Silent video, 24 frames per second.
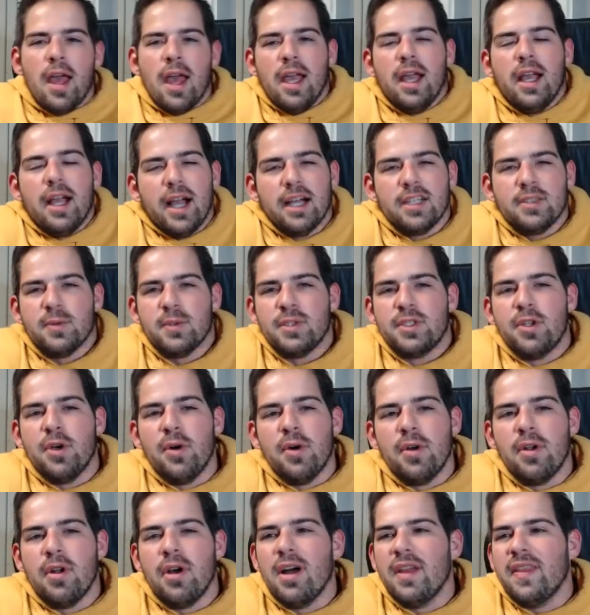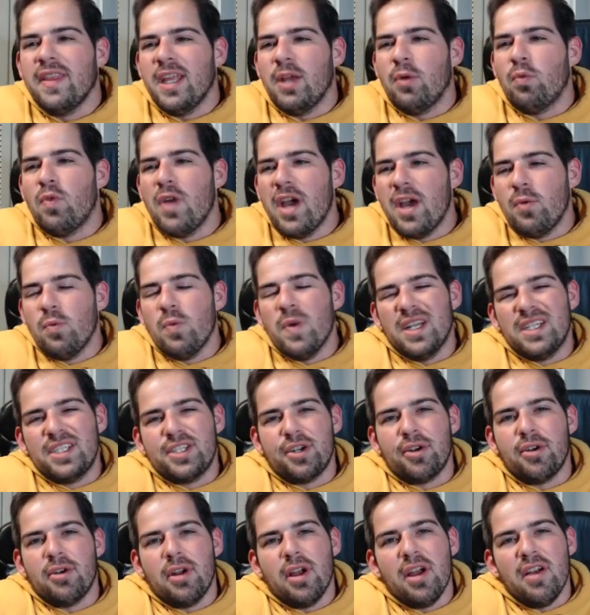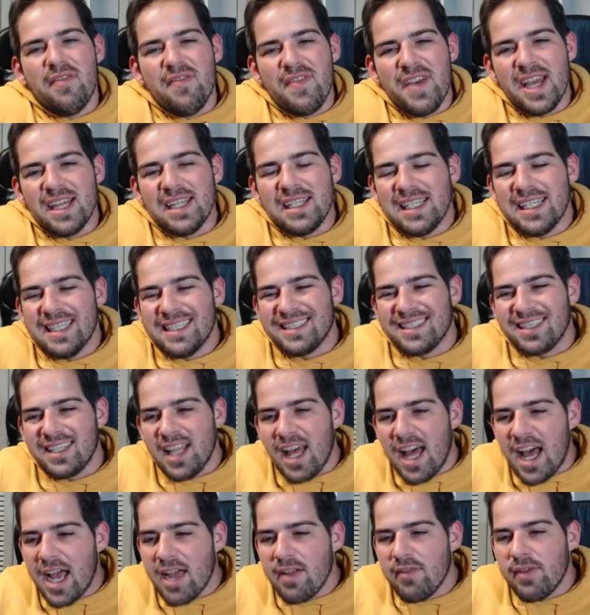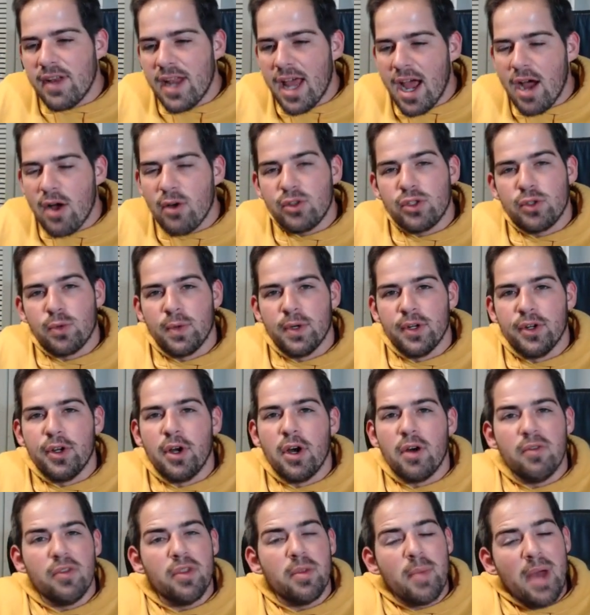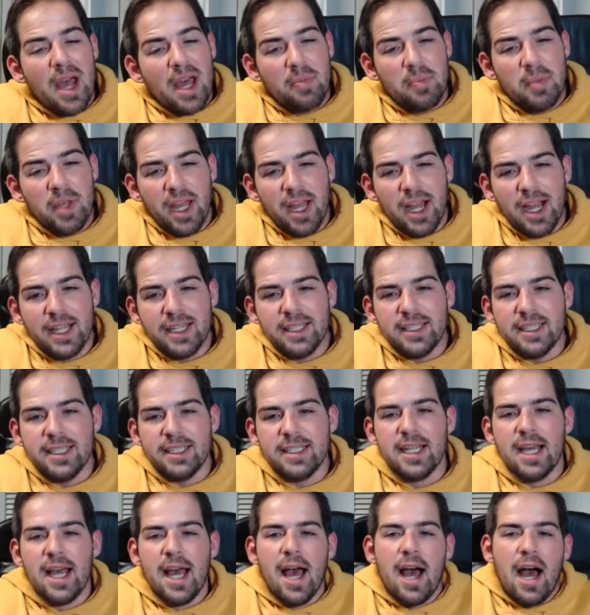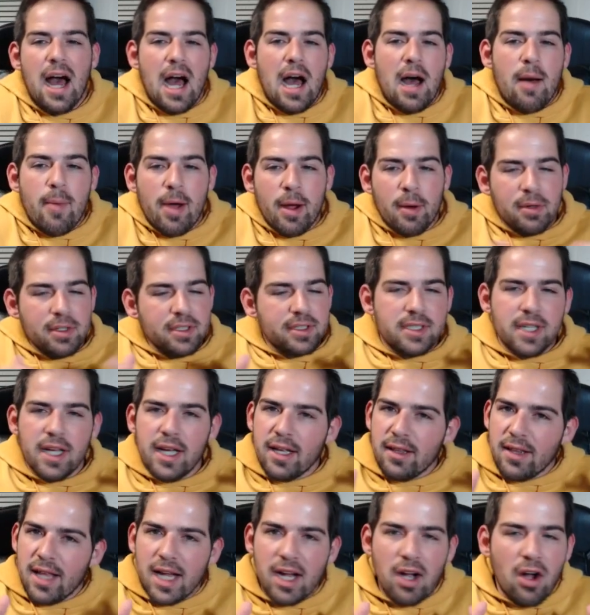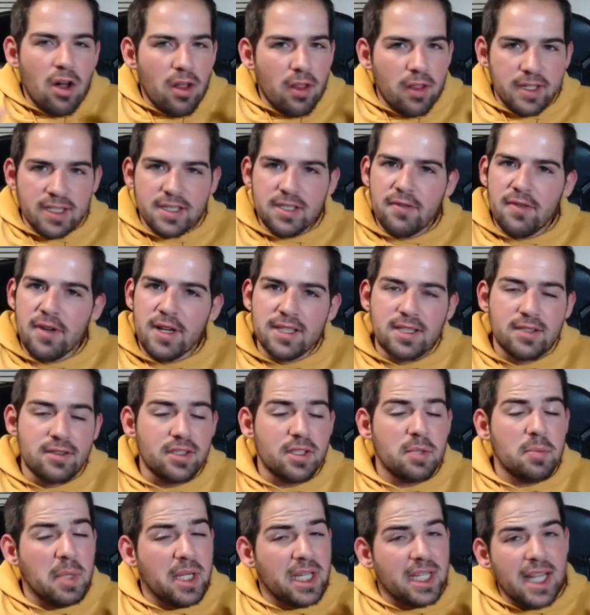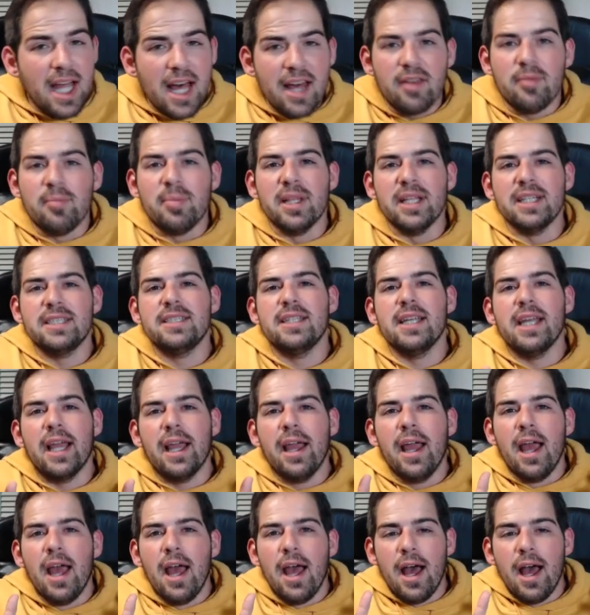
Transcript: Hey guys, what's going on? The Red Winter event is live now, so we're going to go over the math behind it. I will say, like all these events, there's going to be a lot of blitzing.